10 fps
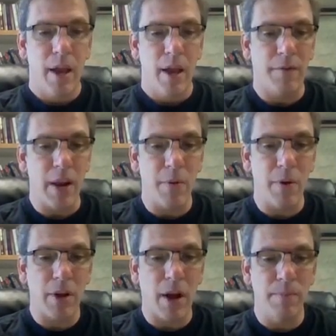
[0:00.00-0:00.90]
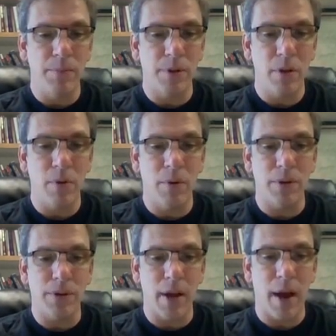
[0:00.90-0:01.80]
If anyone comes to you and
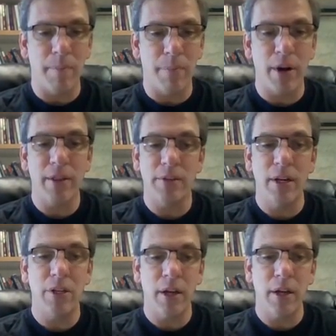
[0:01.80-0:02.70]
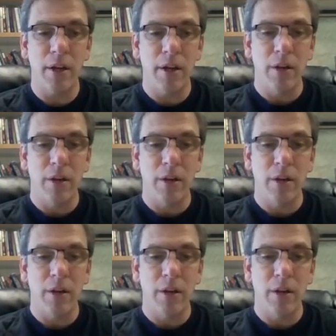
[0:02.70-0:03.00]
does not bring this teaching,